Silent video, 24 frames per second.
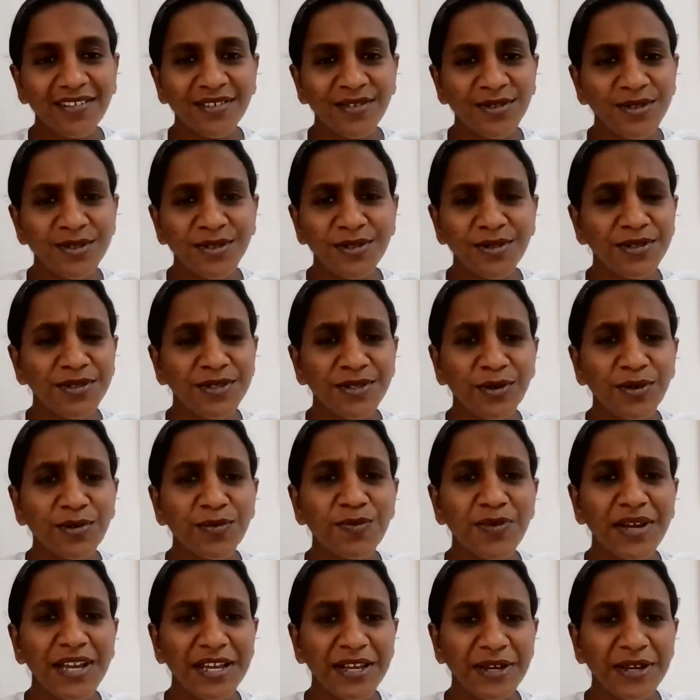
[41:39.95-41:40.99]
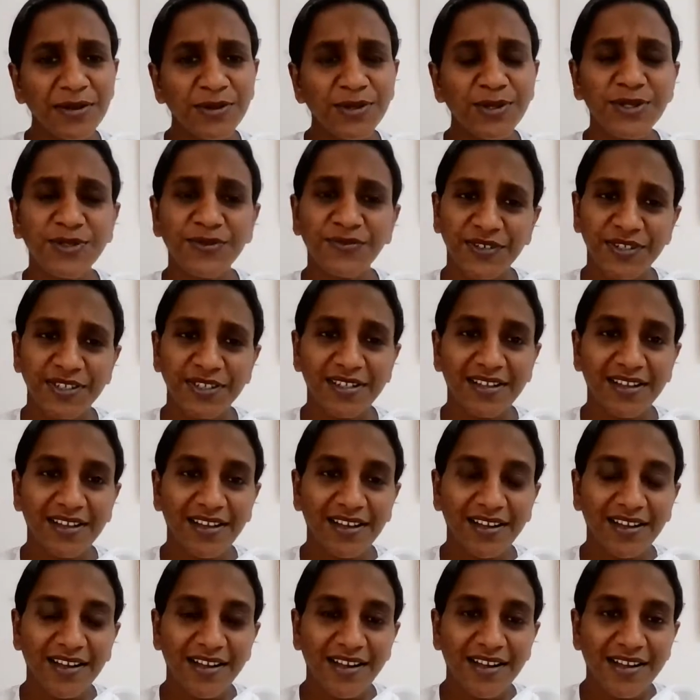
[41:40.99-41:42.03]
So it won't be useful.
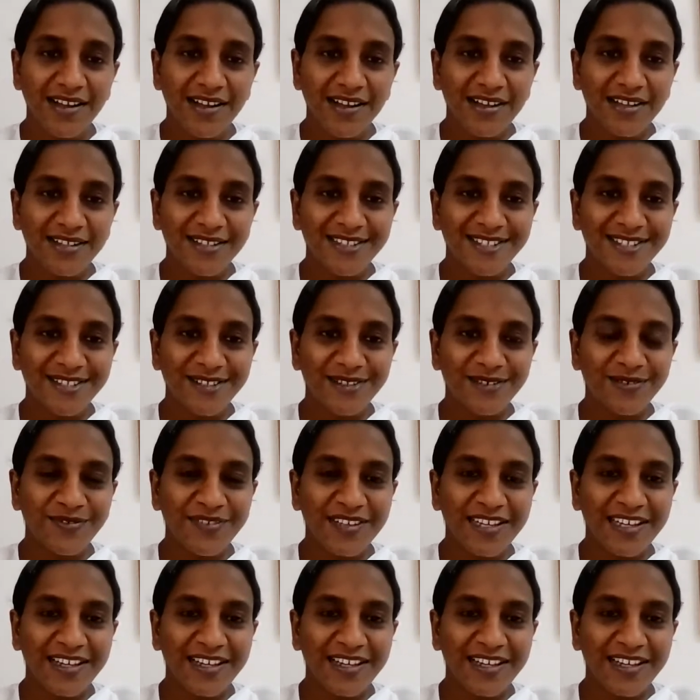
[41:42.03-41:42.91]
So